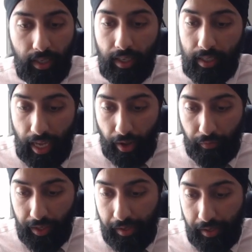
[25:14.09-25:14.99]
because
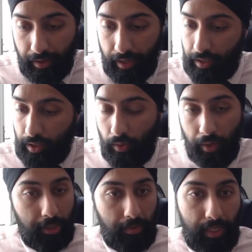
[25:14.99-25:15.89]
every year it's
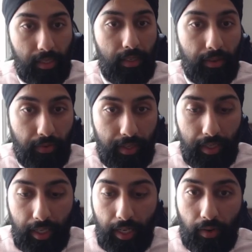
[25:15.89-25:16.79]
going to be different,
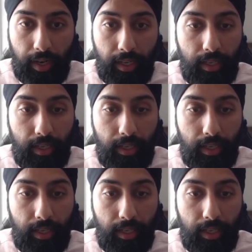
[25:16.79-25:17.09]
right?